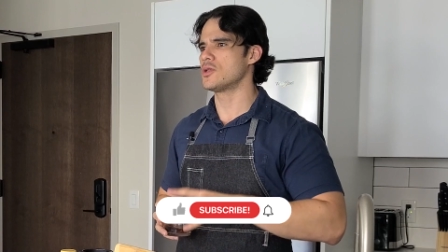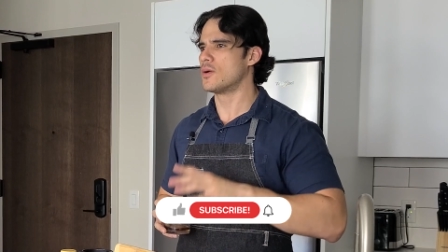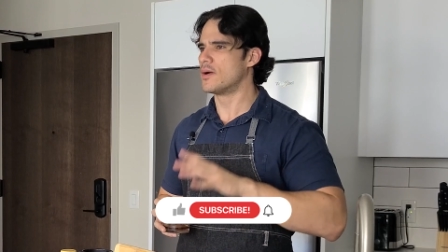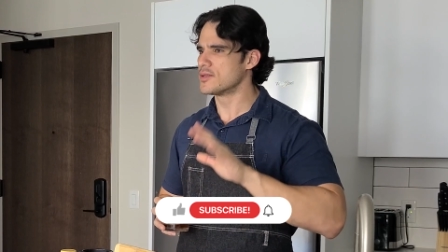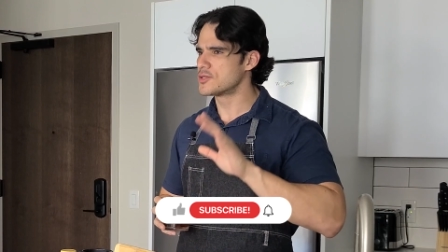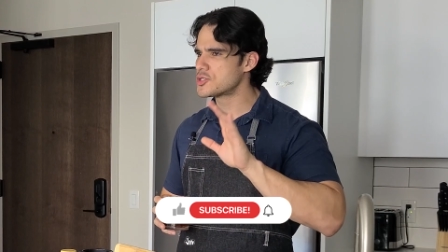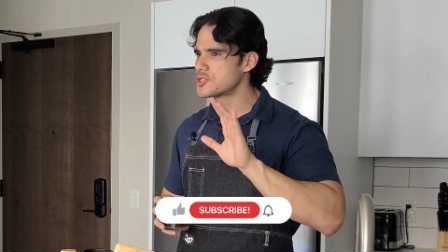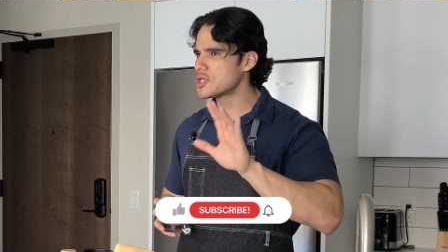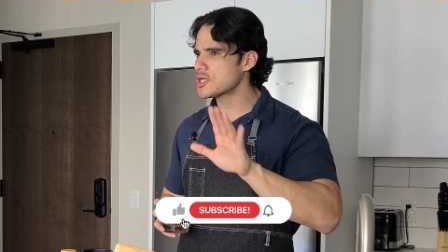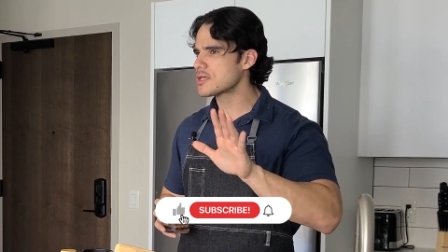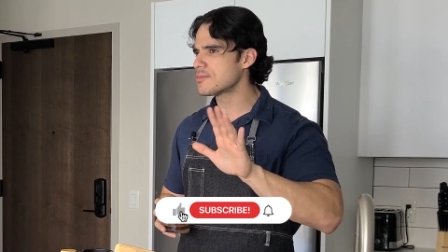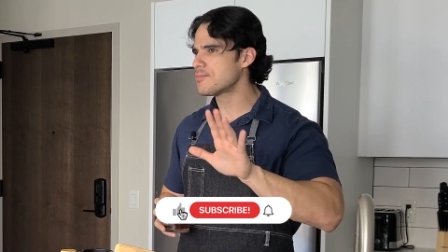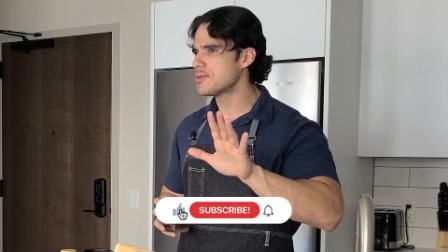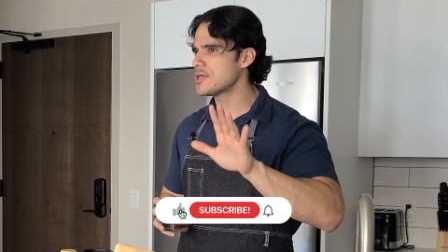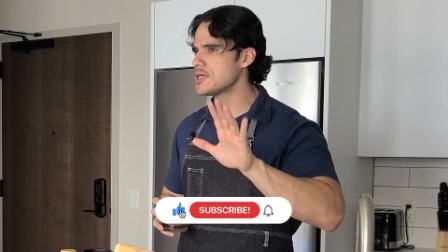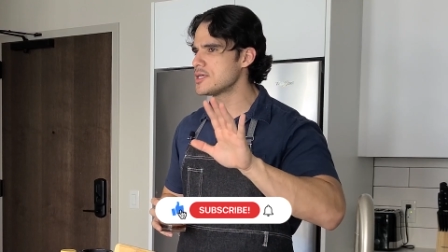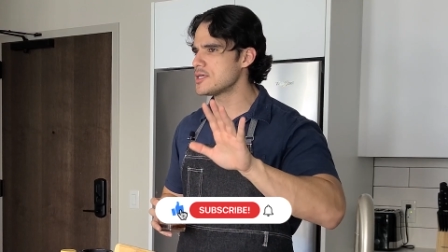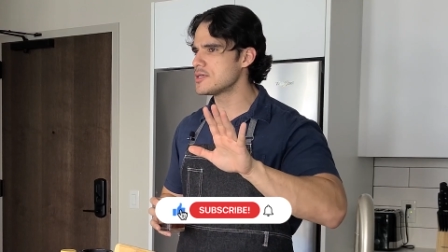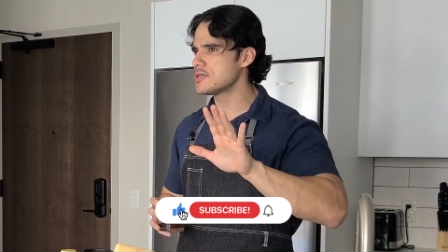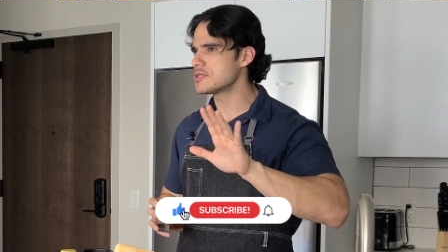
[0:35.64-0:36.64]
you know, a
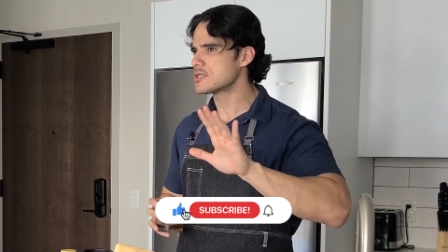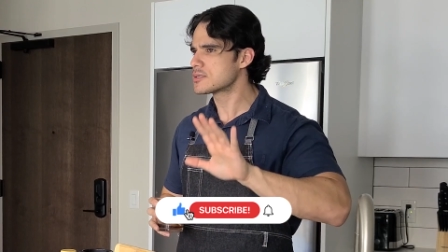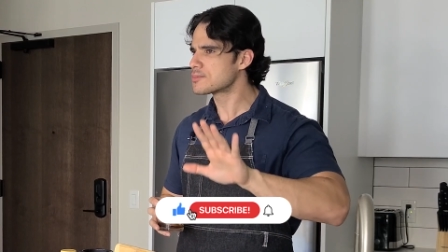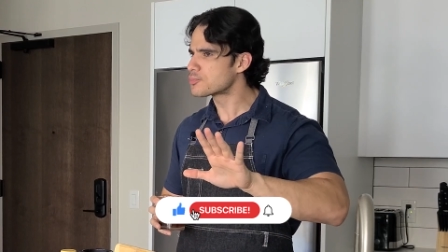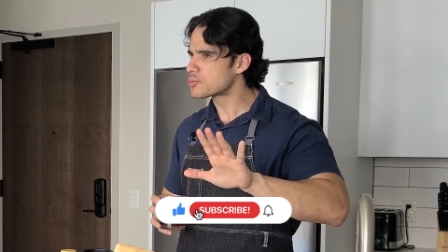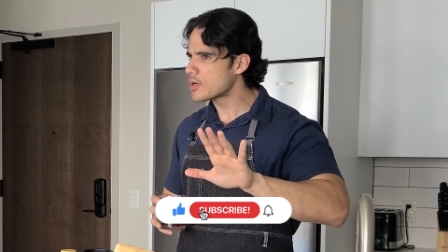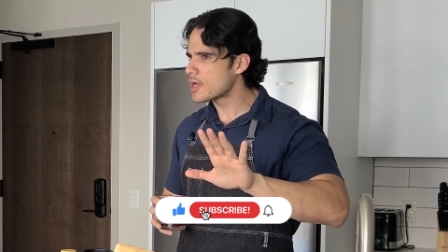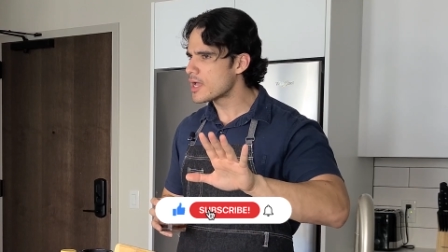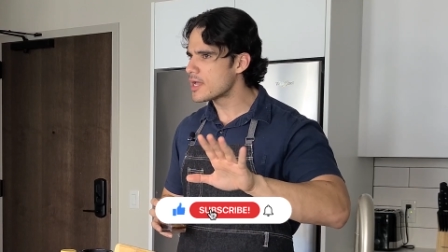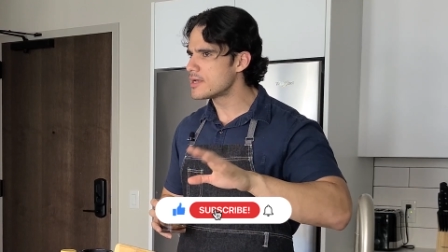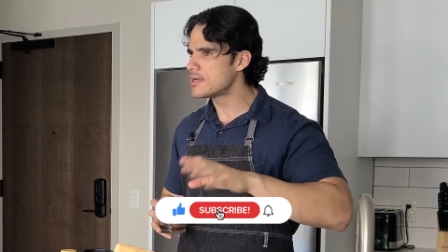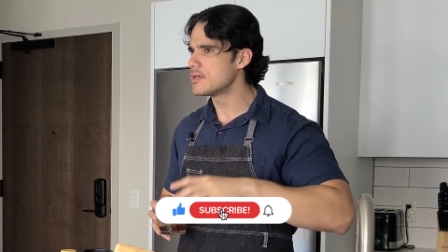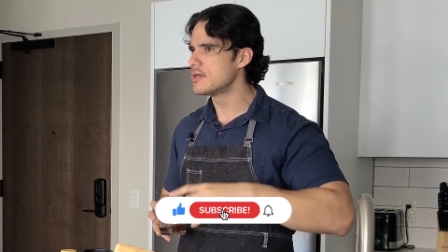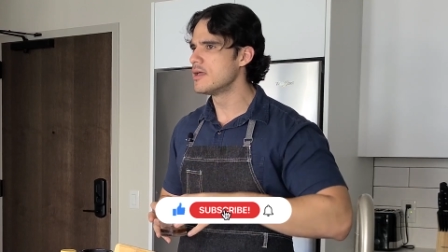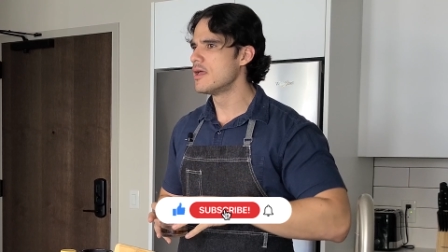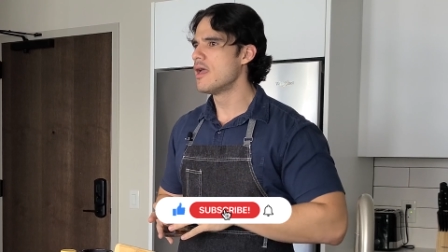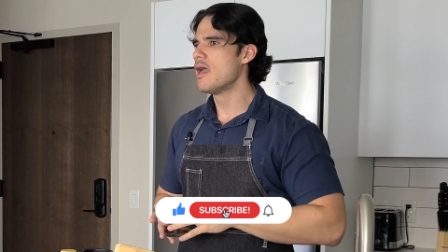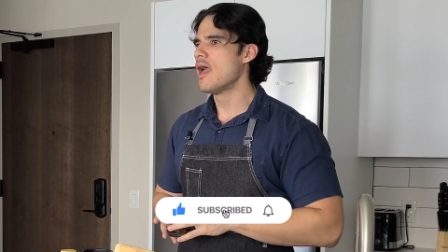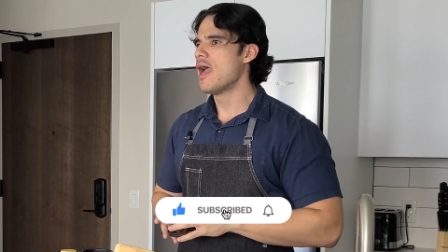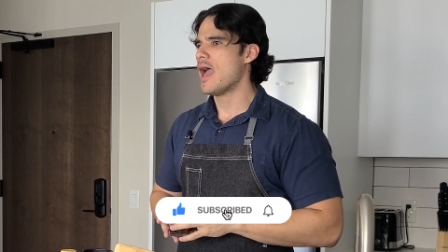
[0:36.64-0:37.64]
chickpea spread
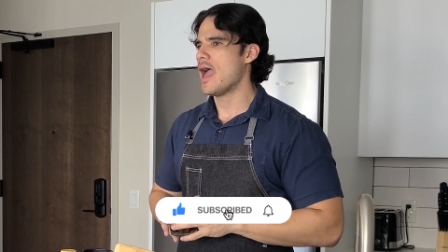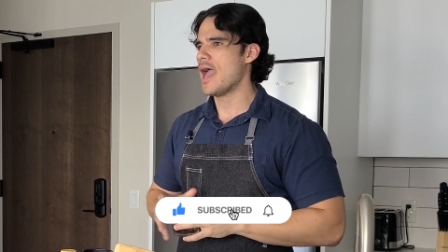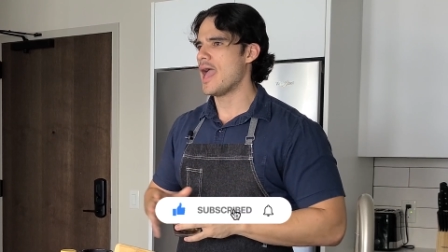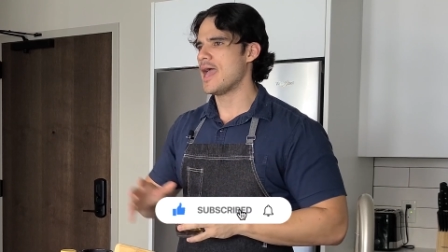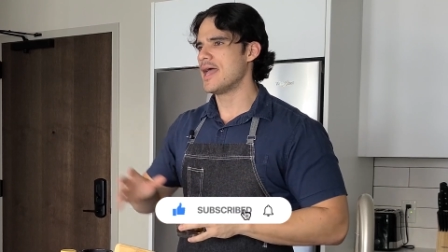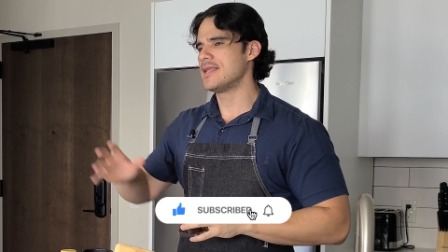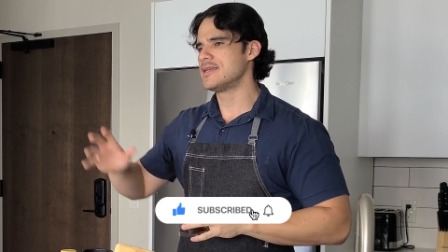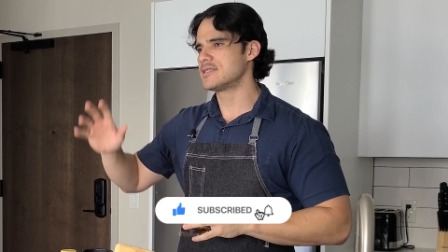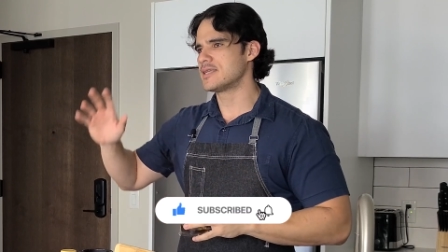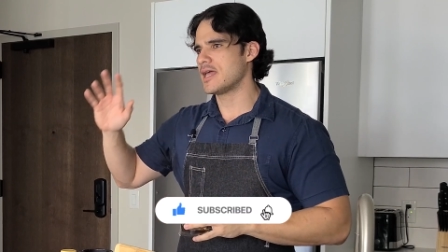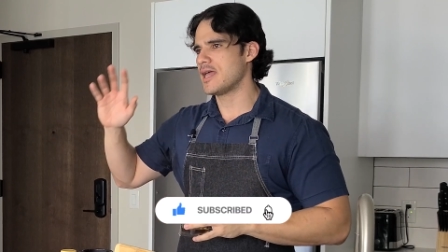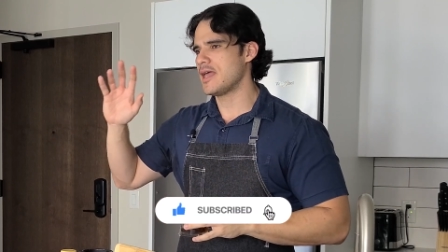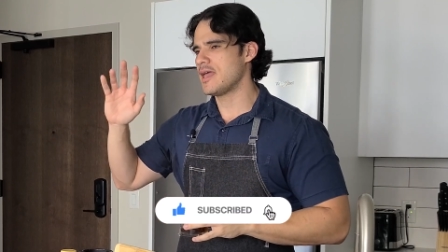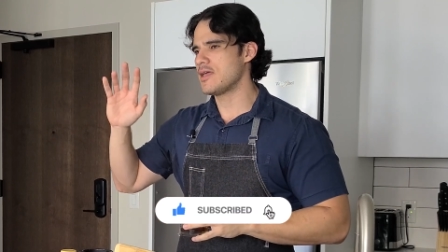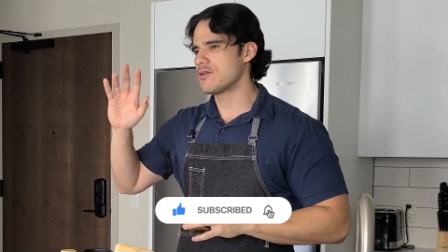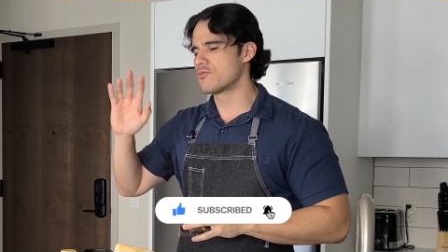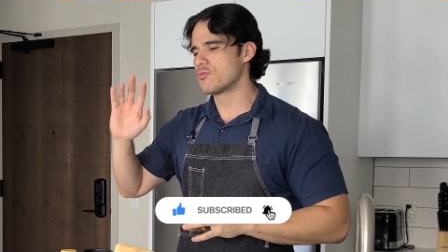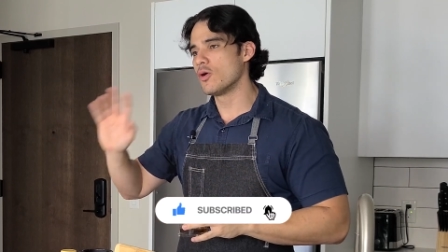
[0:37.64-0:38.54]
and a